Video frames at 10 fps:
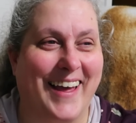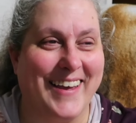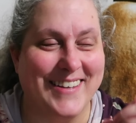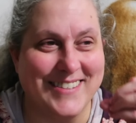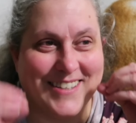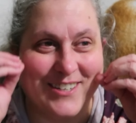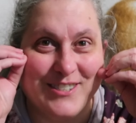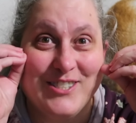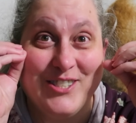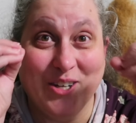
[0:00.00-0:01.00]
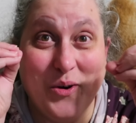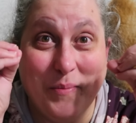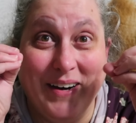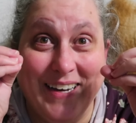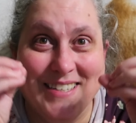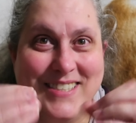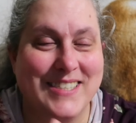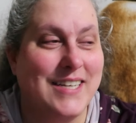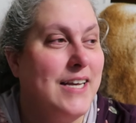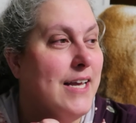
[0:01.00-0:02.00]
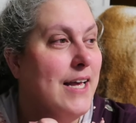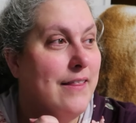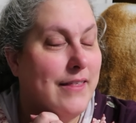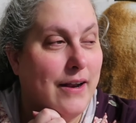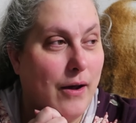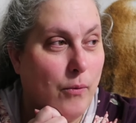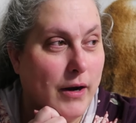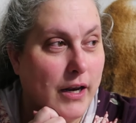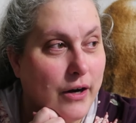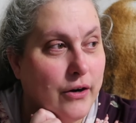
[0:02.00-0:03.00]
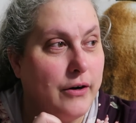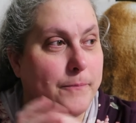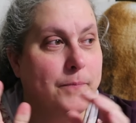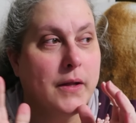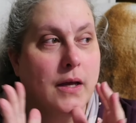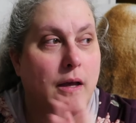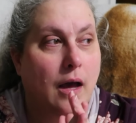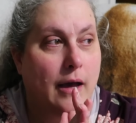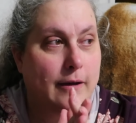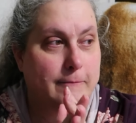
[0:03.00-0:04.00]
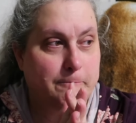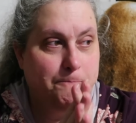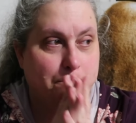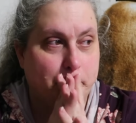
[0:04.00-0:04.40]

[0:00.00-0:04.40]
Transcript: like, it, there's so much that I want to learn. Um,